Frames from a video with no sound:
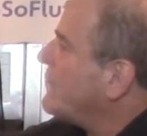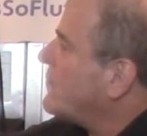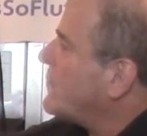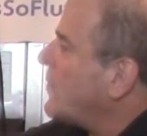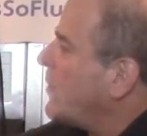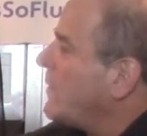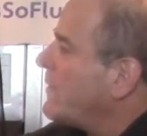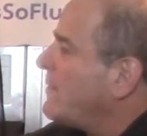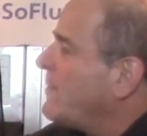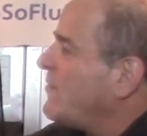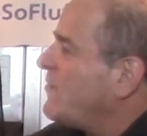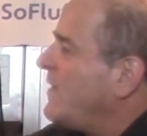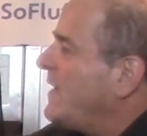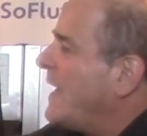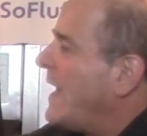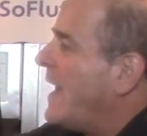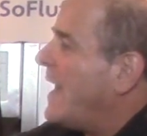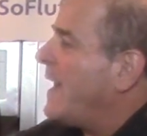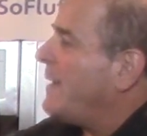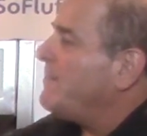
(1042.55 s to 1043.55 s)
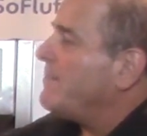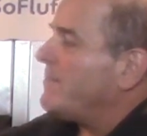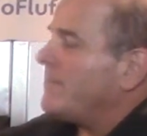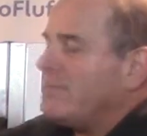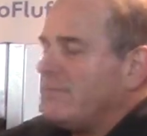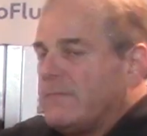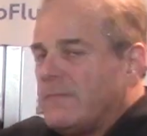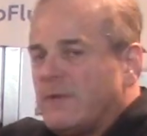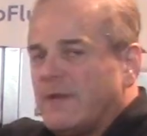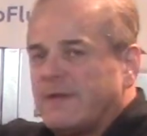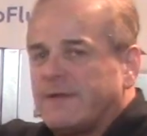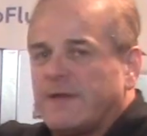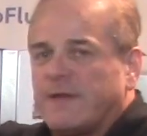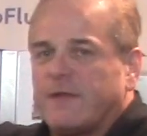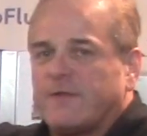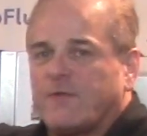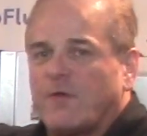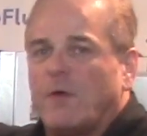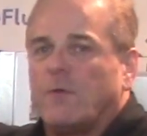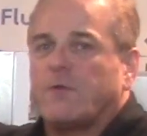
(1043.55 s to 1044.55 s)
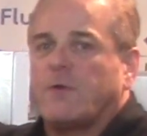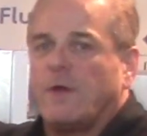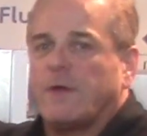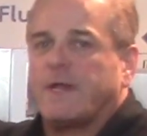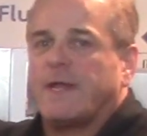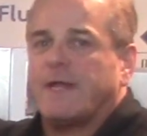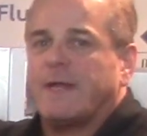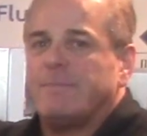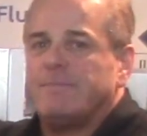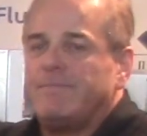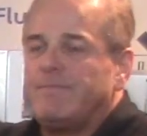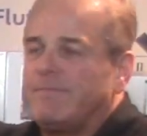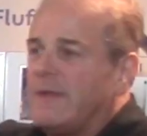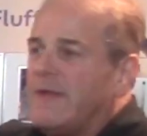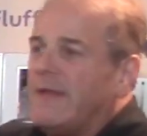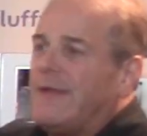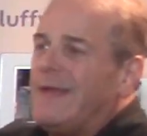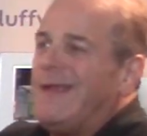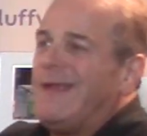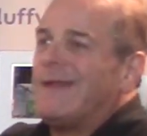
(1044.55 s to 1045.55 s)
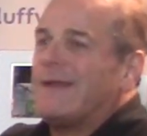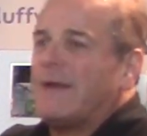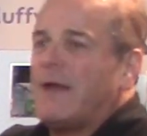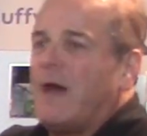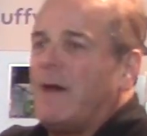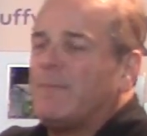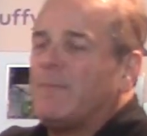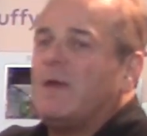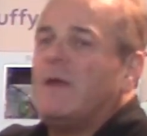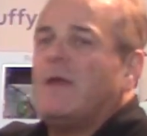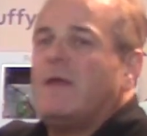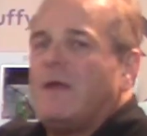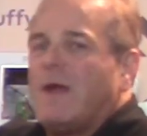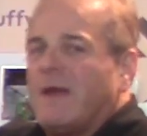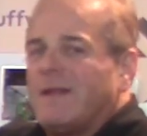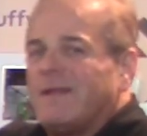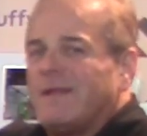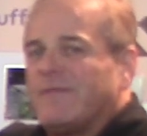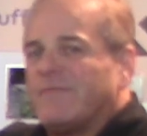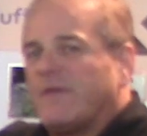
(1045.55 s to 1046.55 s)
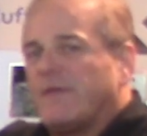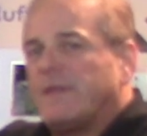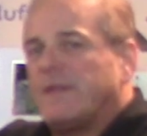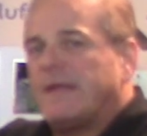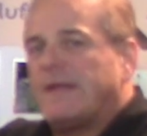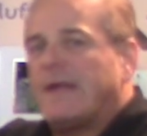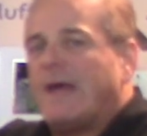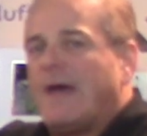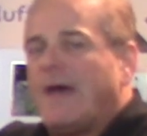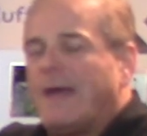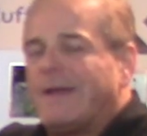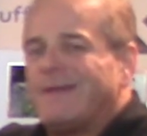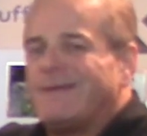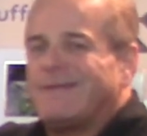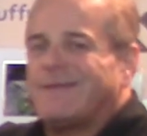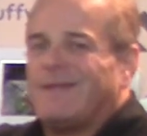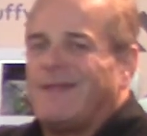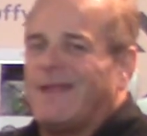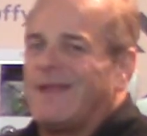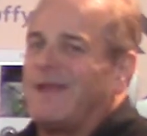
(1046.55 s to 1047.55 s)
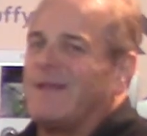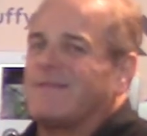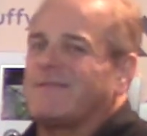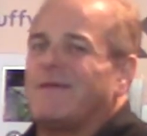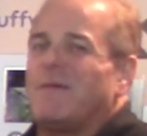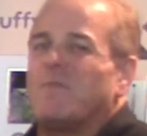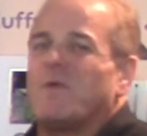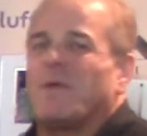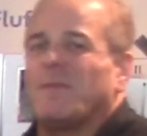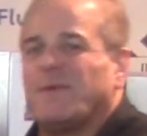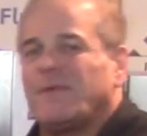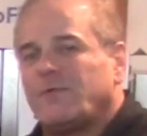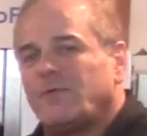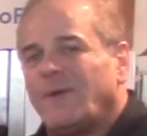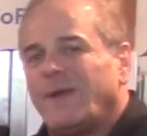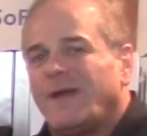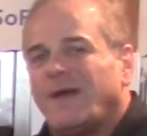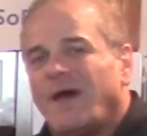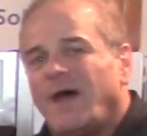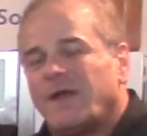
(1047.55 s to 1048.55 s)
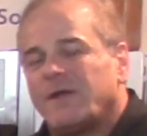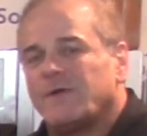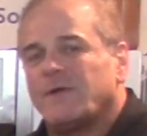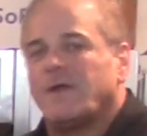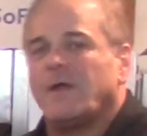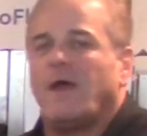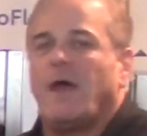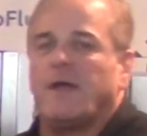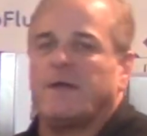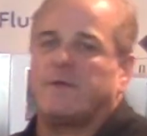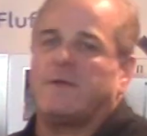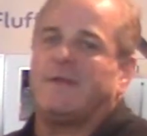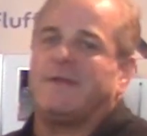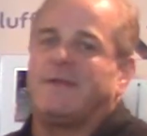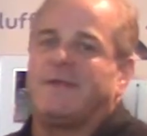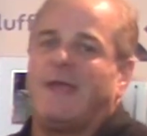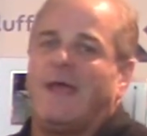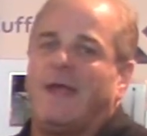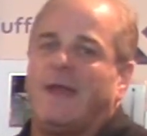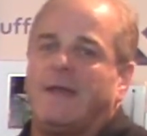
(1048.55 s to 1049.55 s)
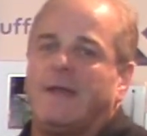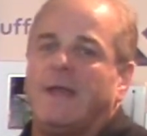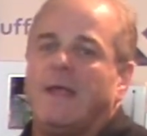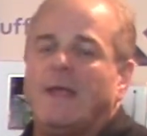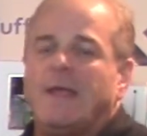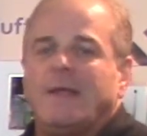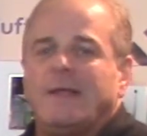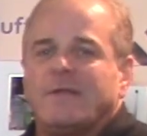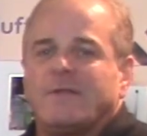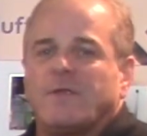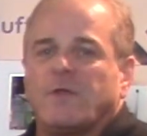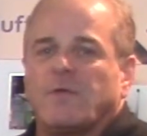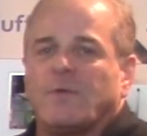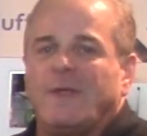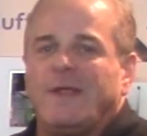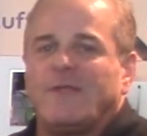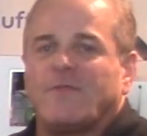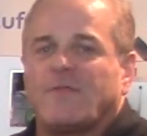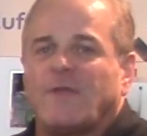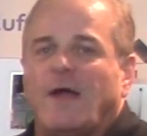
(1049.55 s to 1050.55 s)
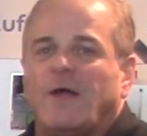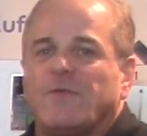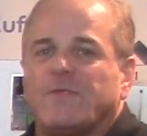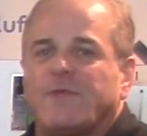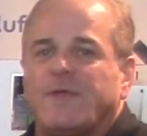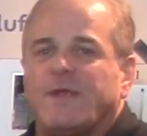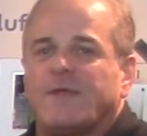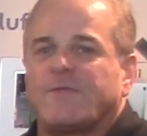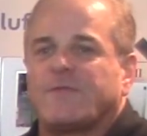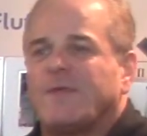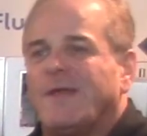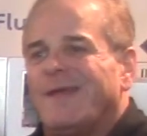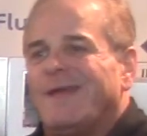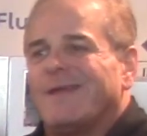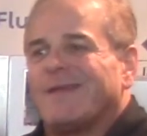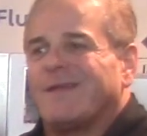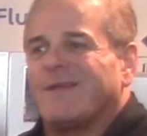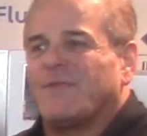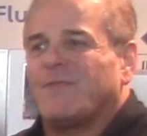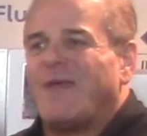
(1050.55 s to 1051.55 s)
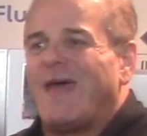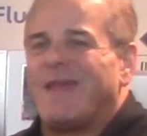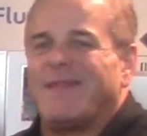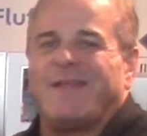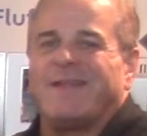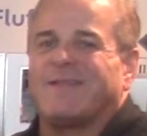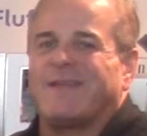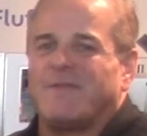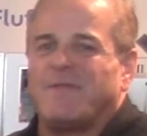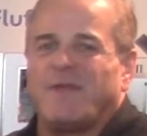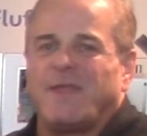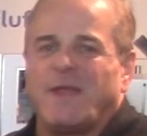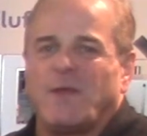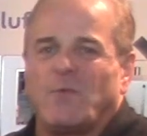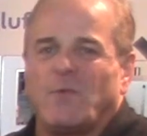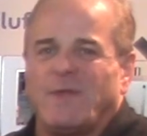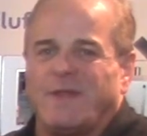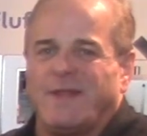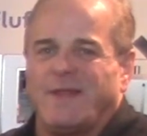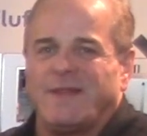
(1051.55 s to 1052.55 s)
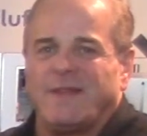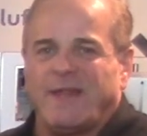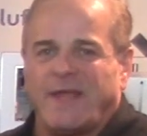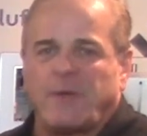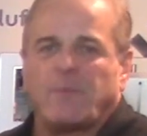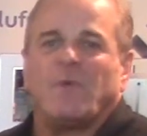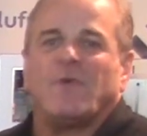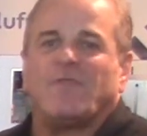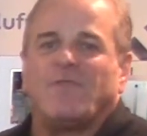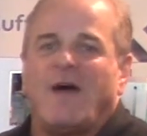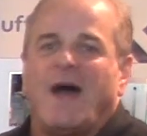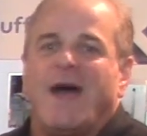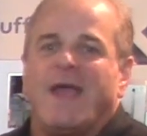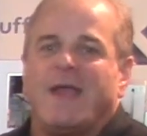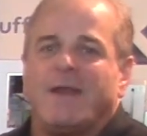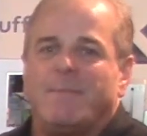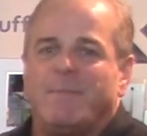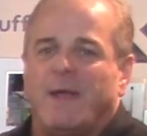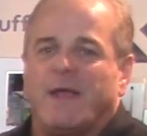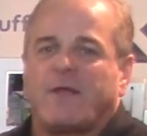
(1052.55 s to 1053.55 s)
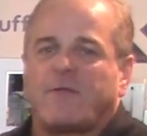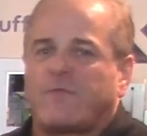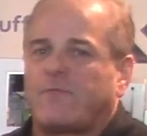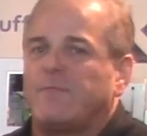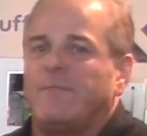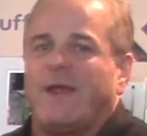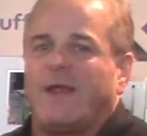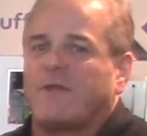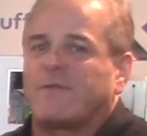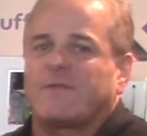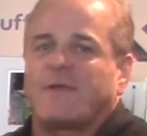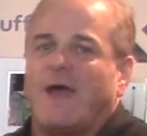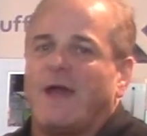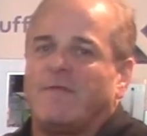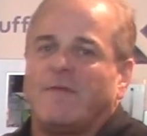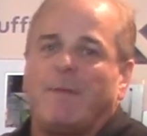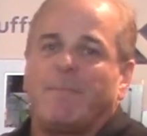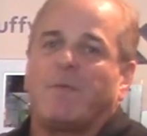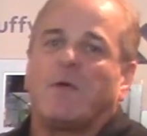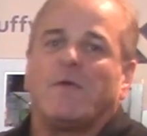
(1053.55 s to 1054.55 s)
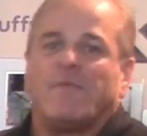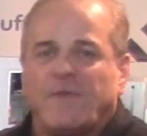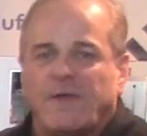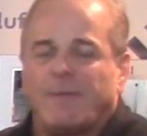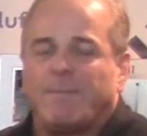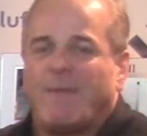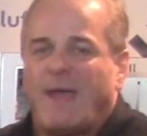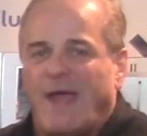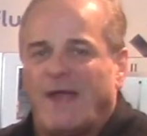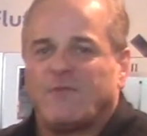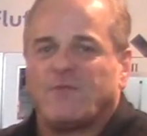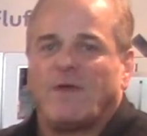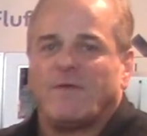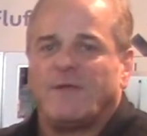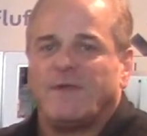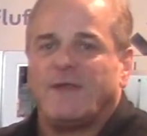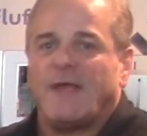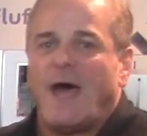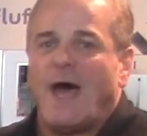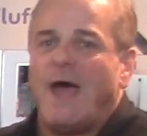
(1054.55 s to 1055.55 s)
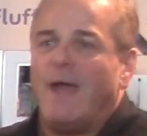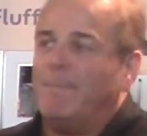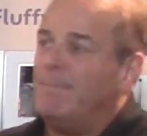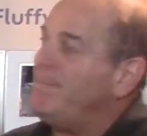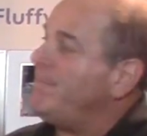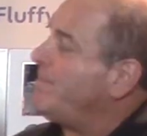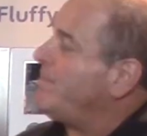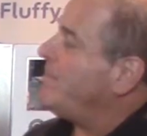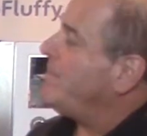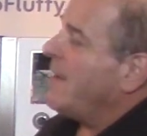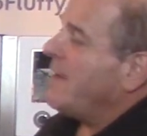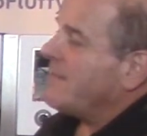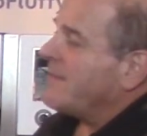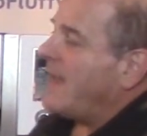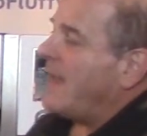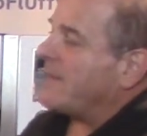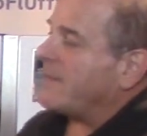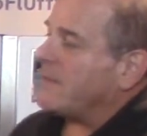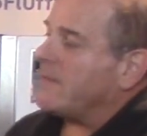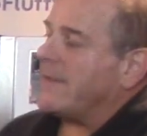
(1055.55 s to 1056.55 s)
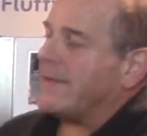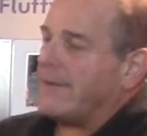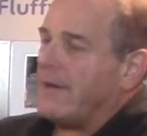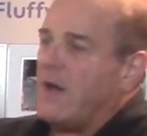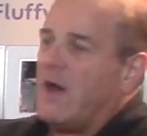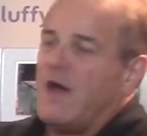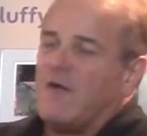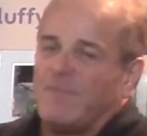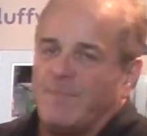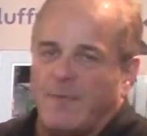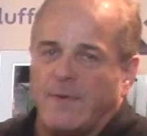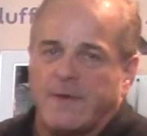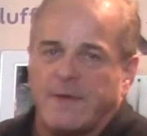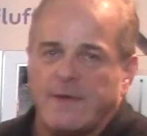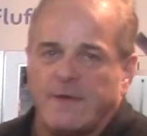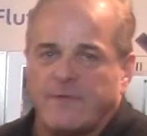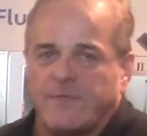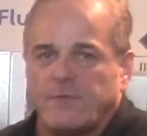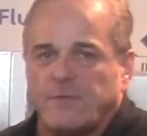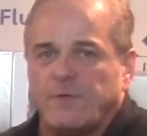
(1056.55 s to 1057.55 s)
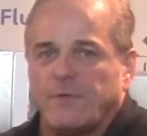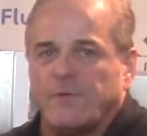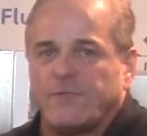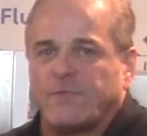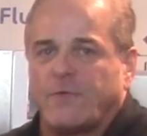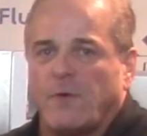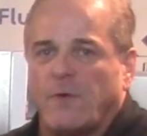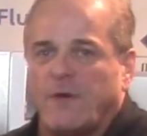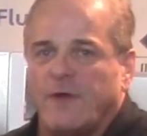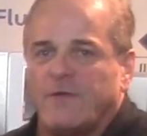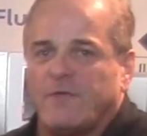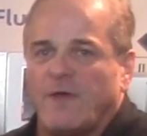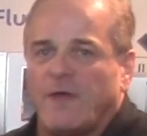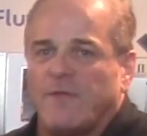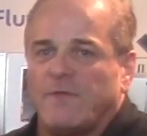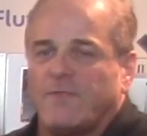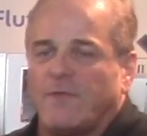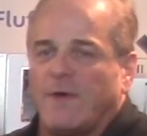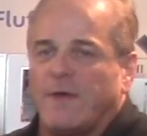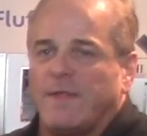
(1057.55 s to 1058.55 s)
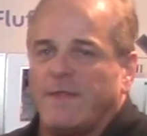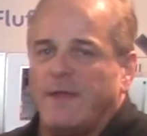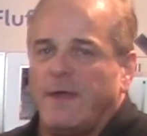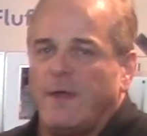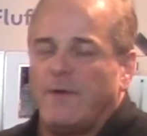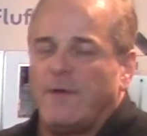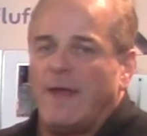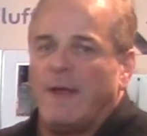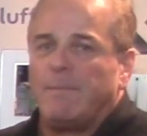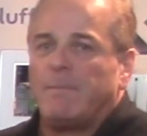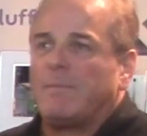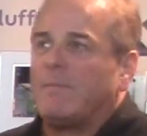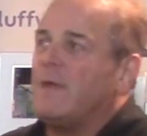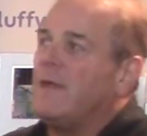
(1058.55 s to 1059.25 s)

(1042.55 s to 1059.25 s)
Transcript: Turned the machine on, it did its own cooking, it heated up, I leave the lid on until I get somewhere between 100 and 110 degrees Celsius because that lets everything really liquefy and mix, makes kind of a perfect batch every time. Take the lid off, put in its little storage on the front of the unit,